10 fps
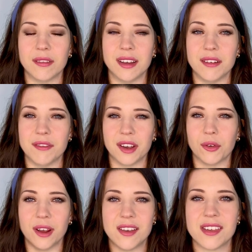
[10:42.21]

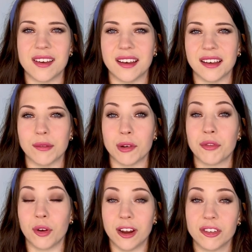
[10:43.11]
invigorating,
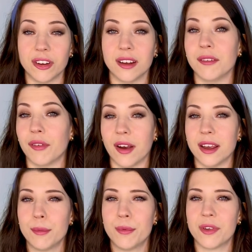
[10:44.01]
refreshing
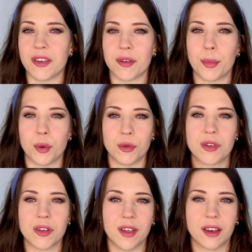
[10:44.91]
vibes as
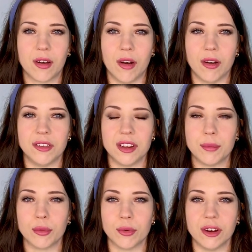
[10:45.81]
opposed to like a
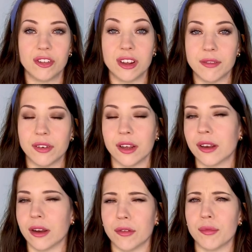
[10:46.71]
deep, rich evening
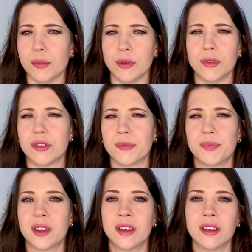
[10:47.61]
kind of mood.
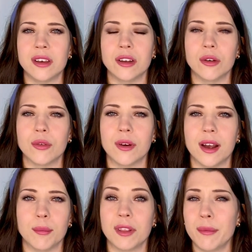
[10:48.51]
You know,
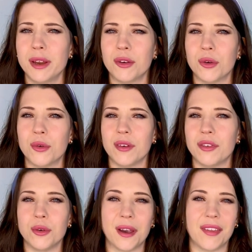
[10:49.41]
let me know
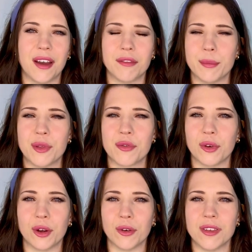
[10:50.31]
if you get that from this
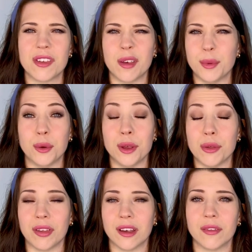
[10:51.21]
fragrance. Let me know what you
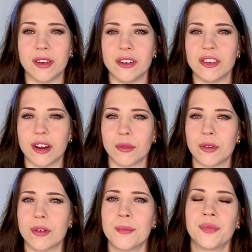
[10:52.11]
think of it in
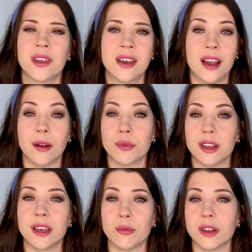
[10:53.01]
general. I
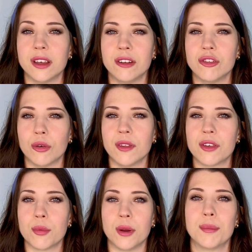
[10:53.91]
really, really enjoy
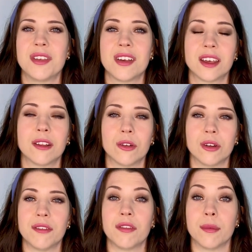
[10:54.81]
this one,
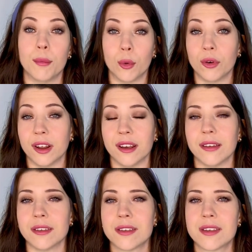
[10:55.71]
particularly for
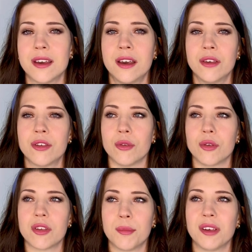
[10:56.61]
mornings. So
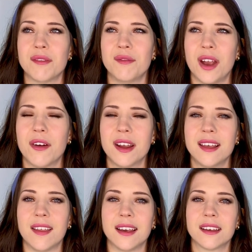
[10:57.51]
there's something
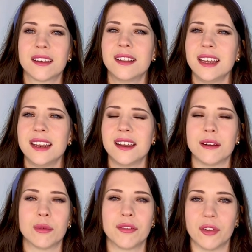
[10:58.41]
very like clean
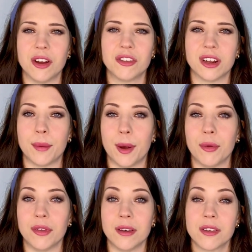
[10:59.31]
and refreshing
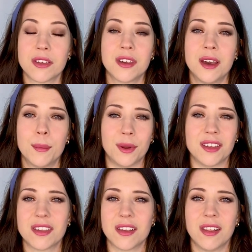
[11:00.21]
about this, but
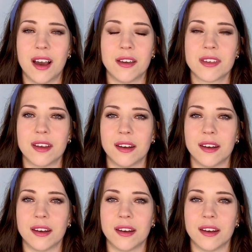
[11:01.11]
it still has a